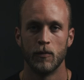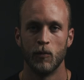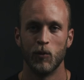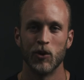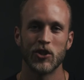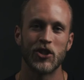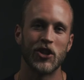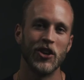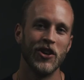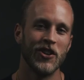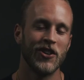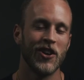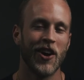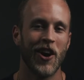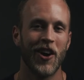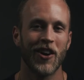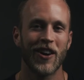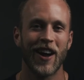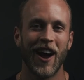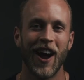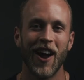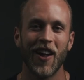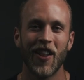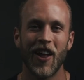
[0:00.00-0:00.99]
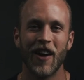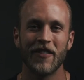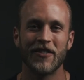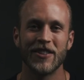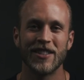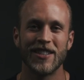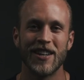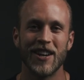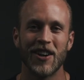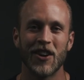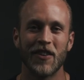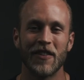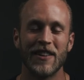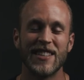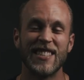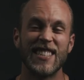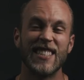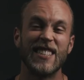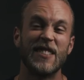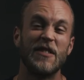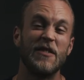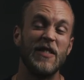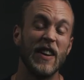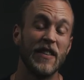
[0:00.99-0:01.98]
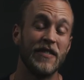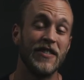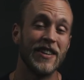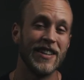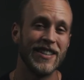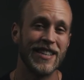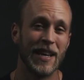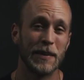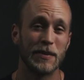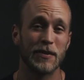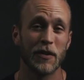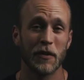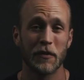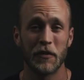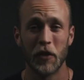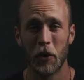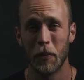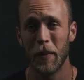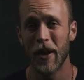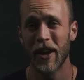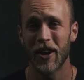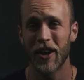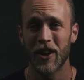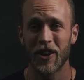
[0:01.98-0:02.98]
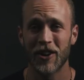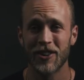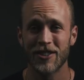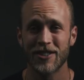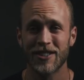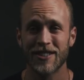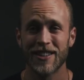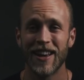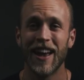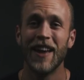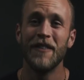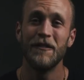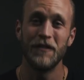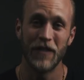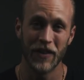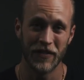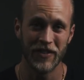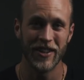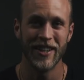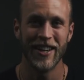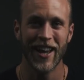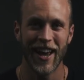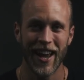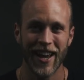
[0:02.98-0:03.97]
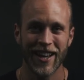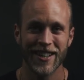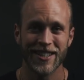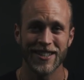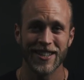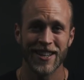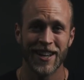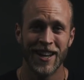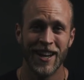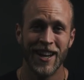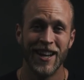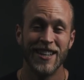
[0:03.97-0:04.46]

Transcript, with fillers: What's good, y'all? Kyle Loftus here. This is 50 Tips for Filmmakers in 50 Days.